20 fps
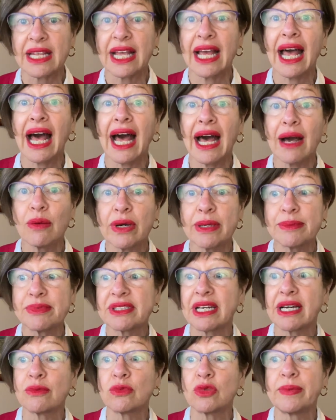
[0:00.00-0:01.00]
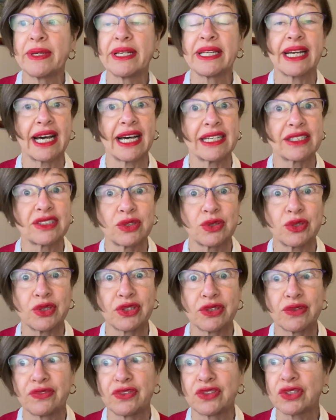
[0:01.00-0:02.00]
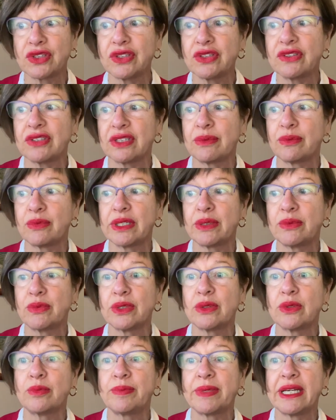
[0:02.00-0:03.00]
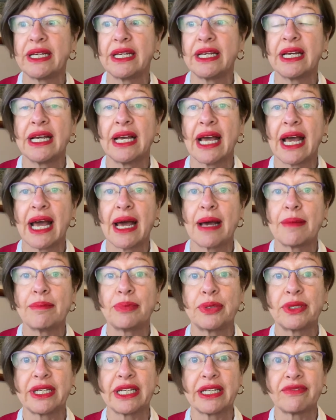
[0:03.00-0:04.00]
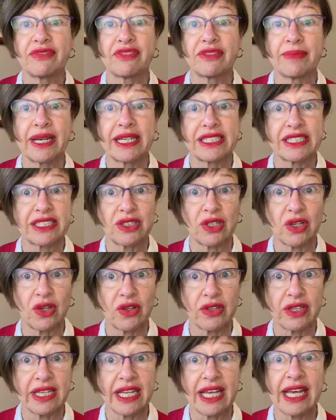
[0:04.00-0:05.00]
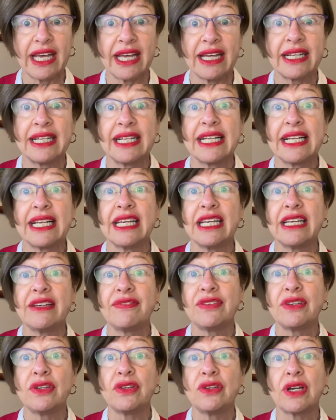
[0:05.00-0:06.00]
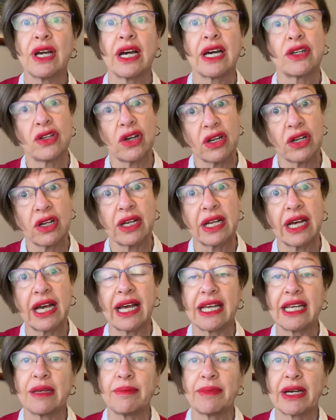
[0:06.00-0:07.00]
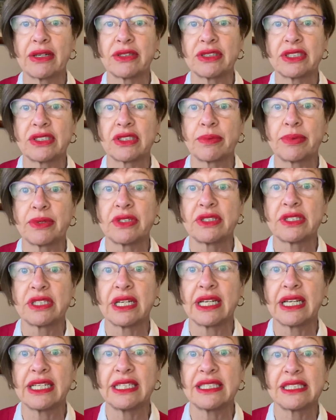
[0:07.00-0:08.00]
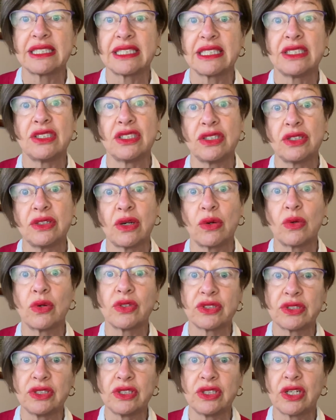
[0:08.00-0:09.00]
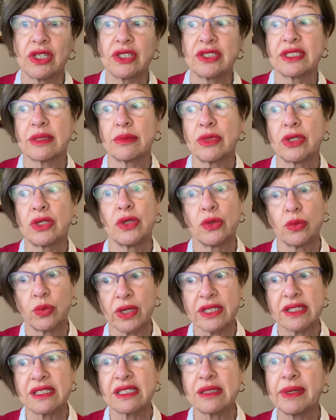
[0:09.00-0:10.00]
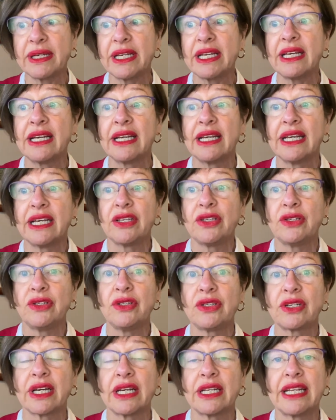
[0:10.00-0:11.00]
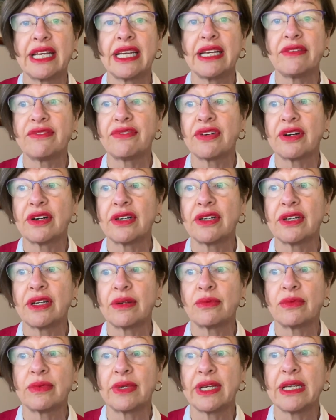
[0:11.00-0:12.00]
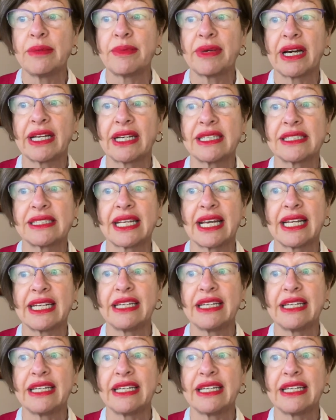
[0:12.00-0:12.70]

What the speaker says: Our website will be our source of truth, and we will be putting information on there. If you are not on our email distribution list and you know someone who wants to be, you can email us at